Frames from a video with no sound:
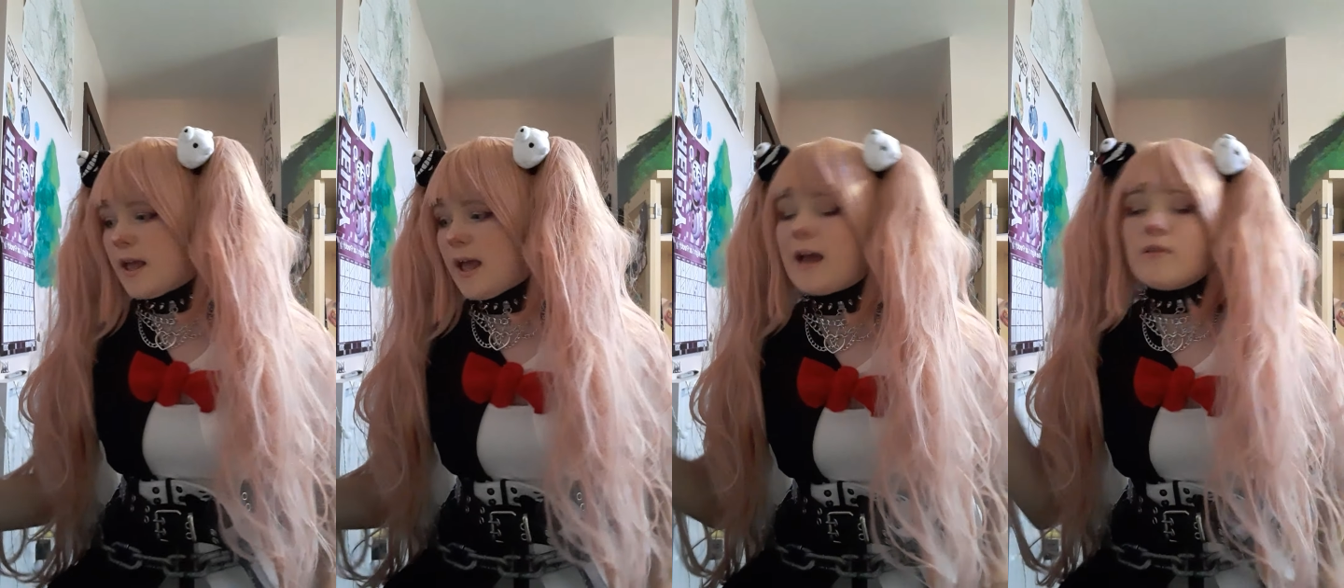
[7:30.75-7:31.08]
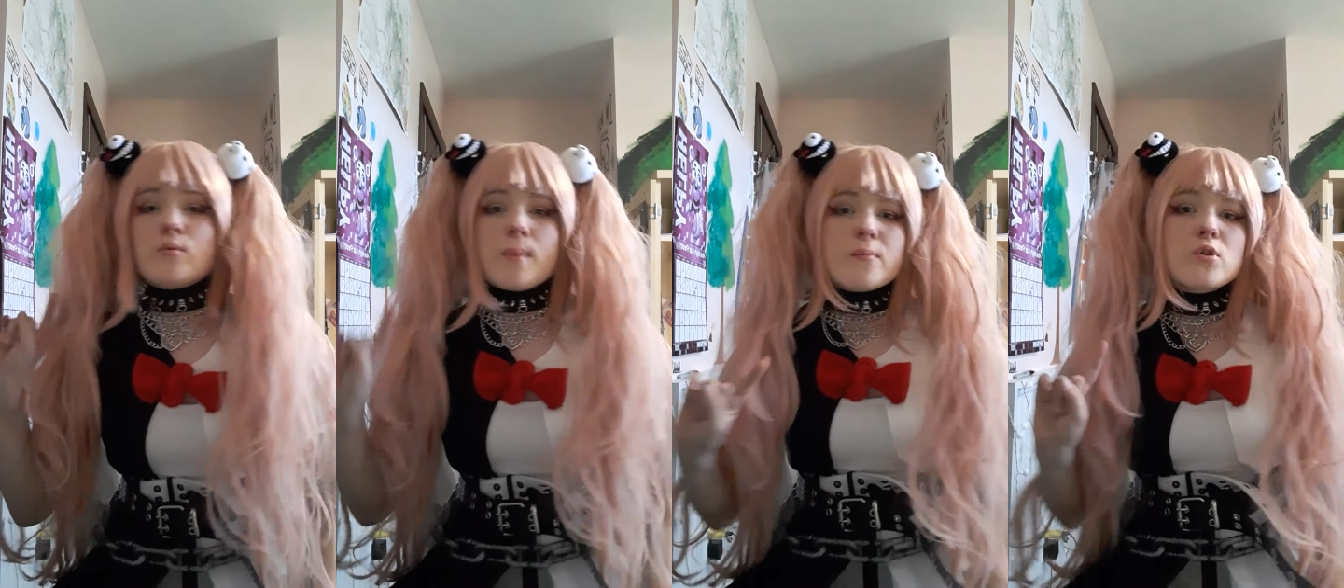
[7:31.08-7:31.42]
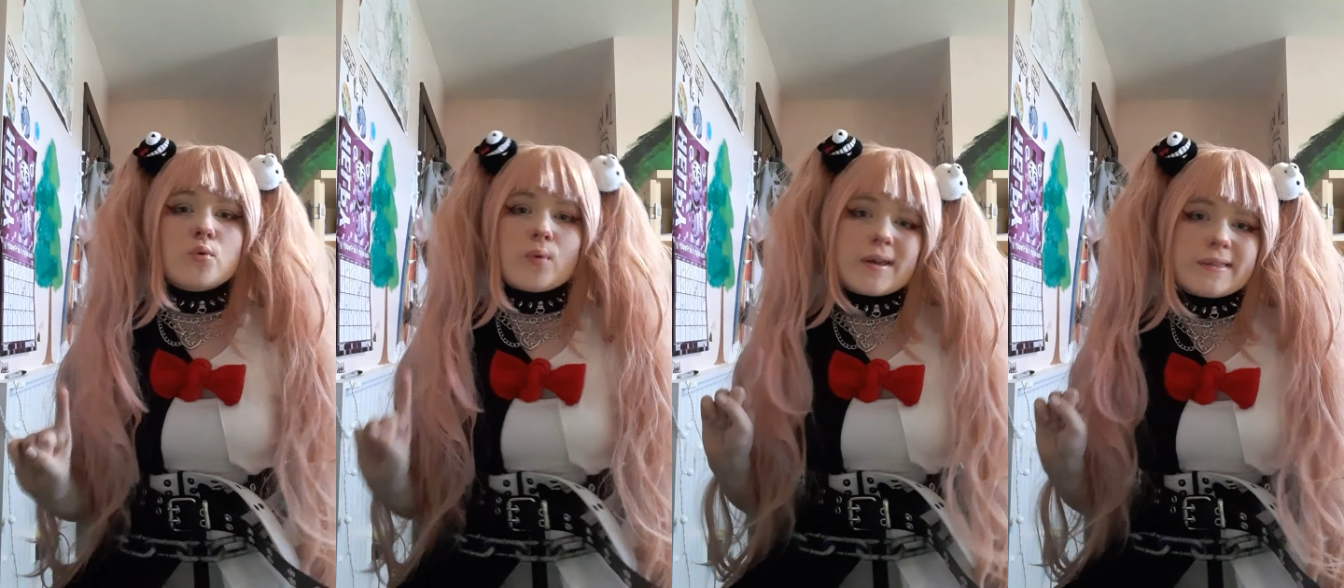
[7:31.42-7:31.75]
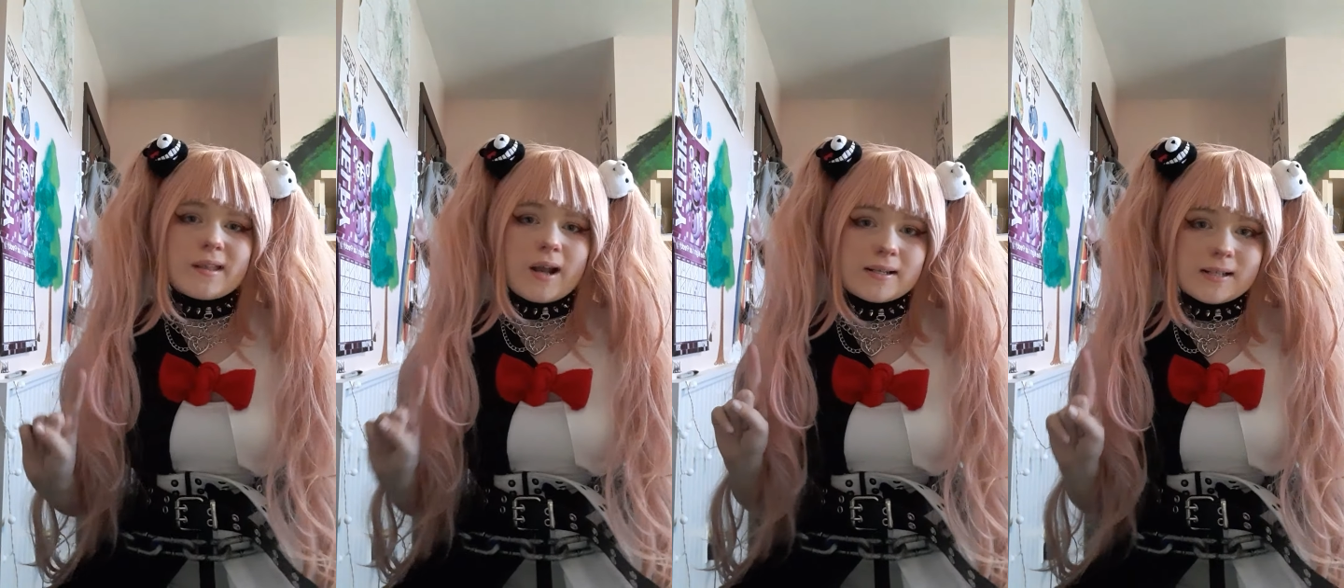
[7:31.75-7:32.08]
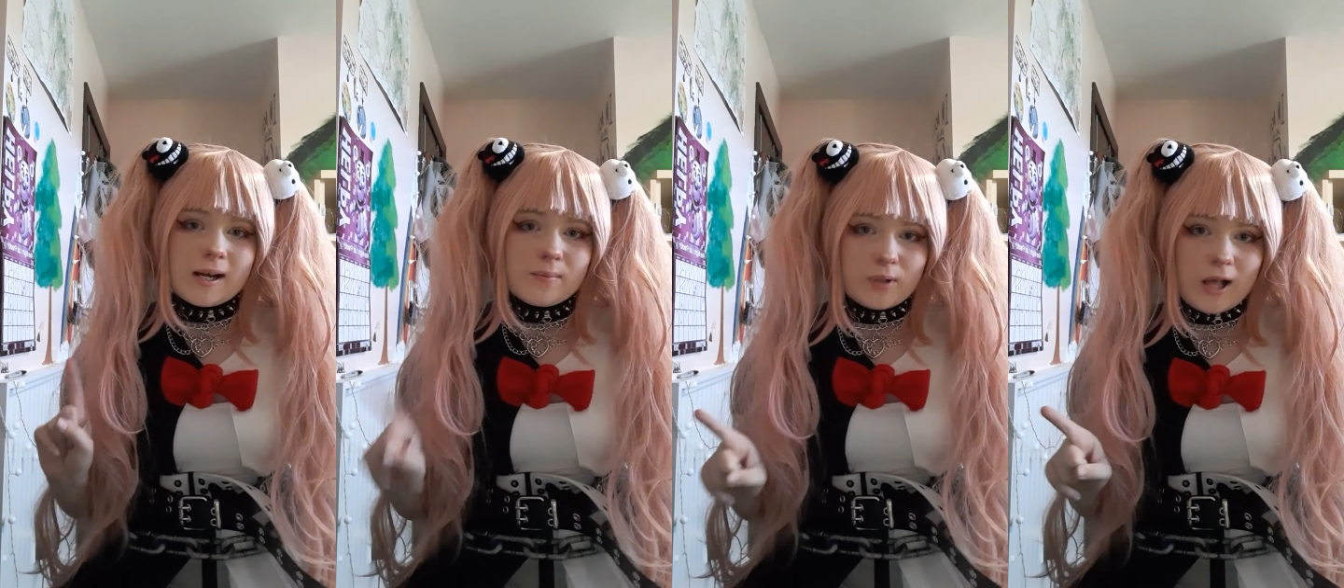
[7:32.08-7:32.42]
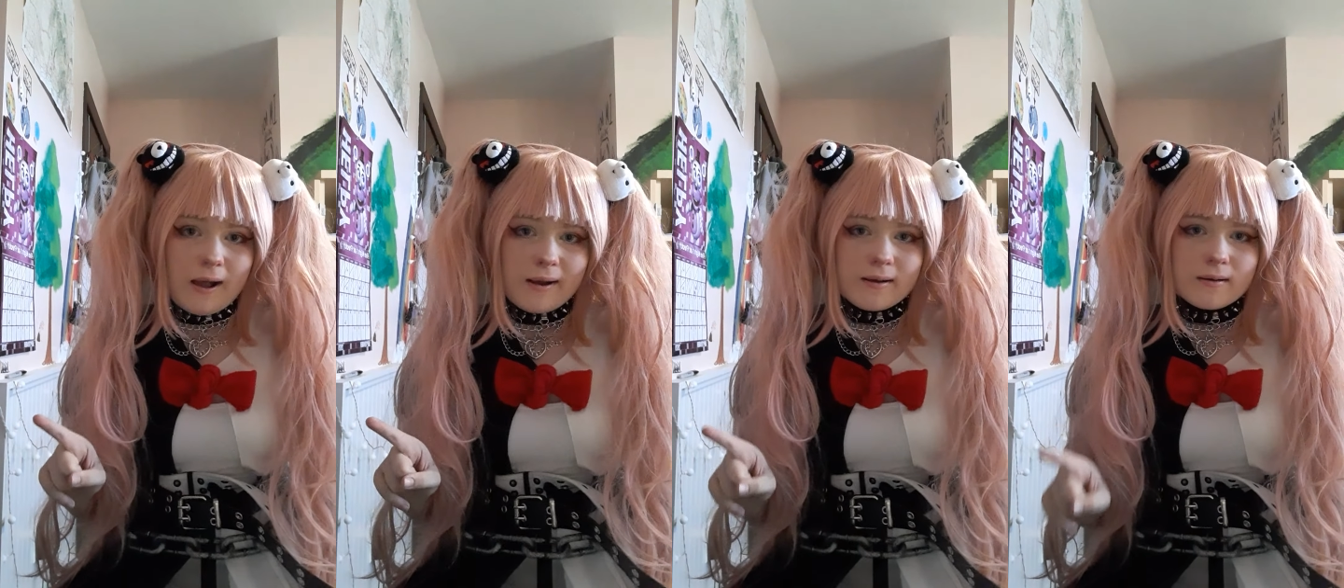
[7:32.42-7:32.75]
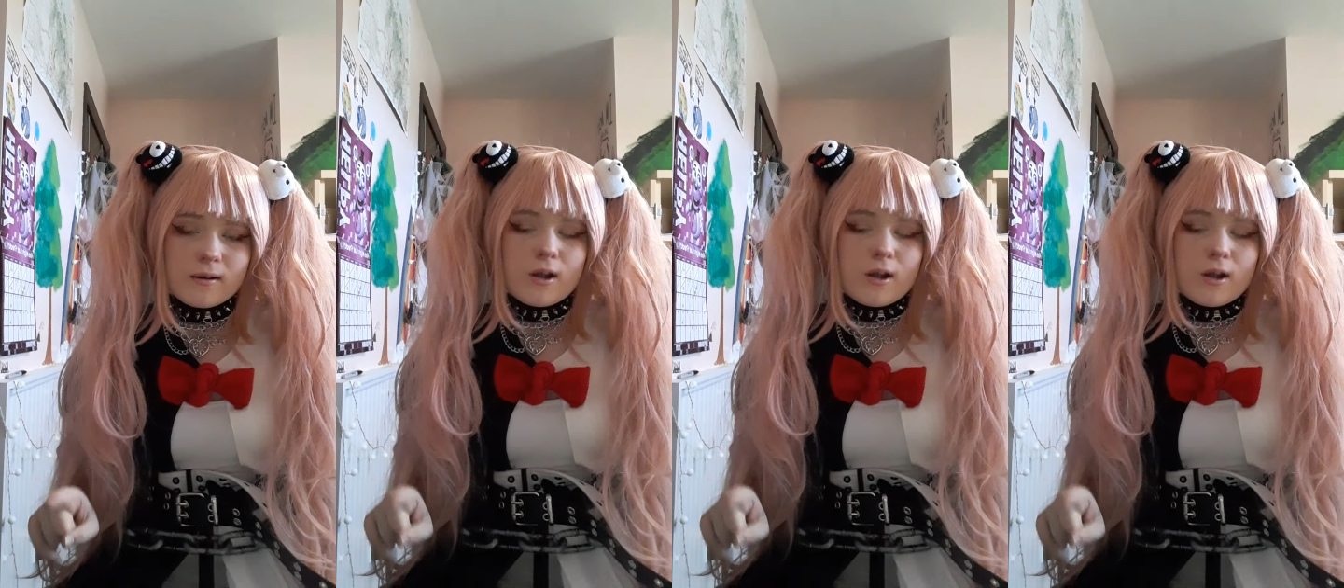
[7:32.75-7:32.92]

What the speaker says: And remember the wig that I dyed black?